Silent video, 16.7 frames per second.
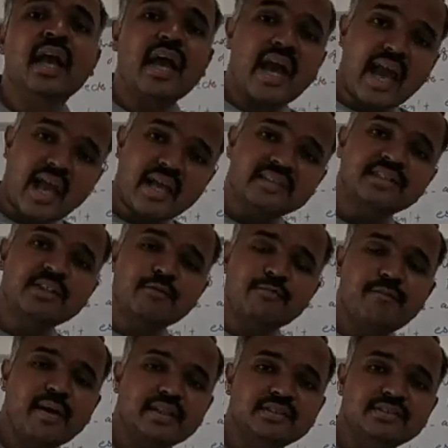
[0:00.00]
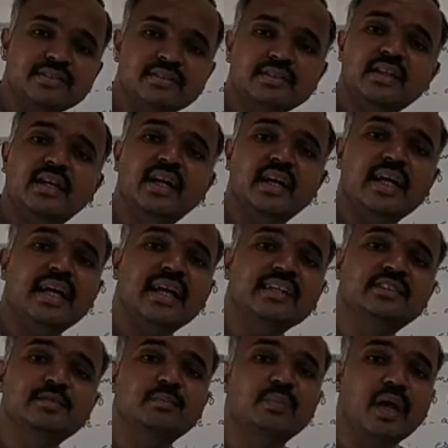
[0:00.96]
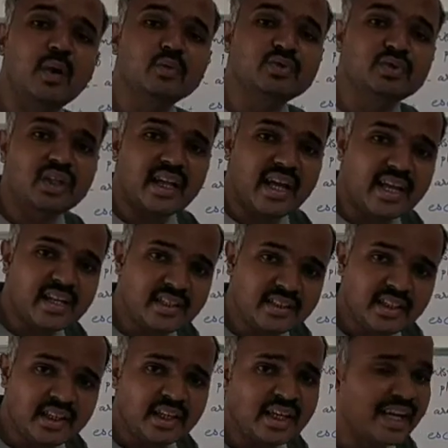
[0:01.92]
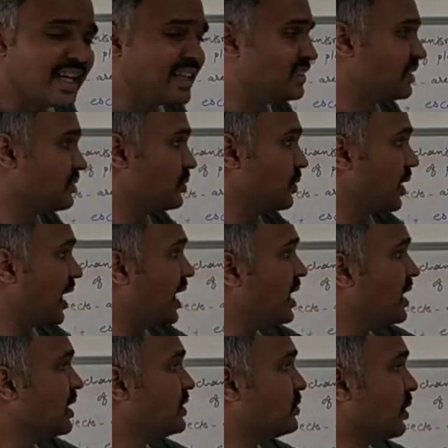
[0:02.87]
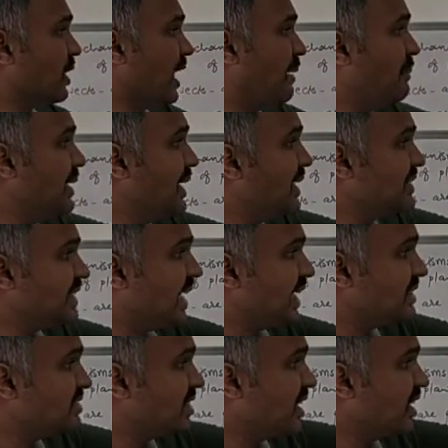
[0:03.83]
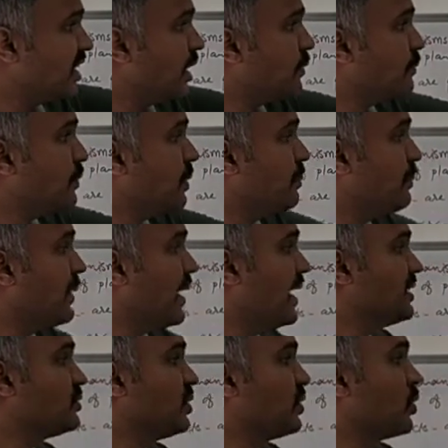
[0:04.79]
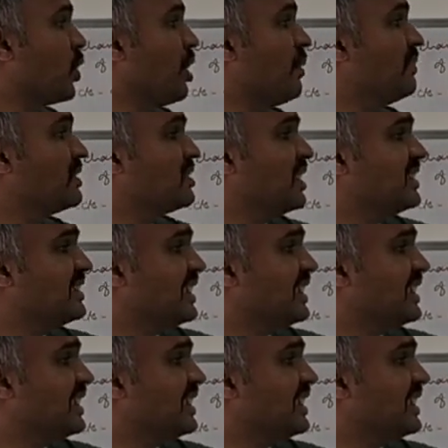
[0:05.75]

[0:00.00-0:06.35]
as defense against browser and grazers. Okay, so chemicals extracted from plants on commercial